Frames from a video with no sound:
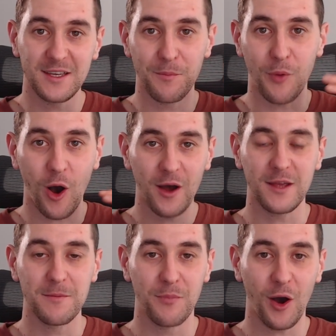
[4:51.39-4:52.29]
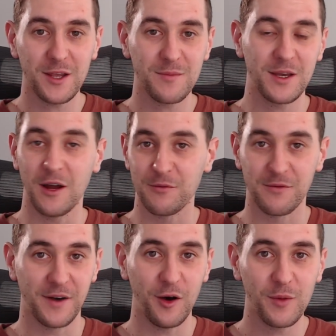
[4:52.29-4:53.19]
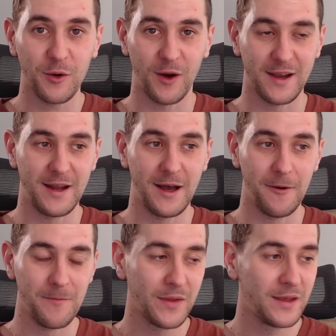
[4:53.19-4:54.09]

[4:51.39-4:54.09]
embodiment of Velma right now.